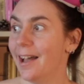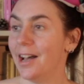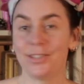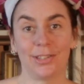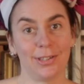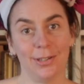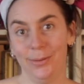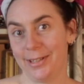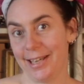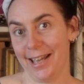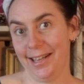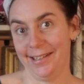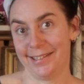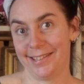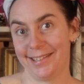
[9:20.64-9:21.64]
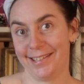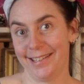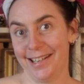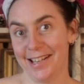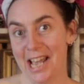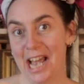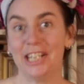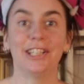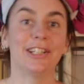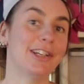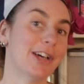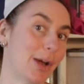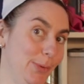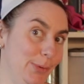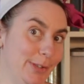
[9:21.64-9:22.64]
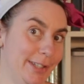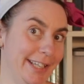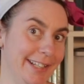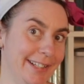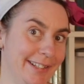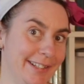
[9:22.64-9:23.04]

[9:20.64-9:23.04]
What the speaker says: a suitcase and a coat.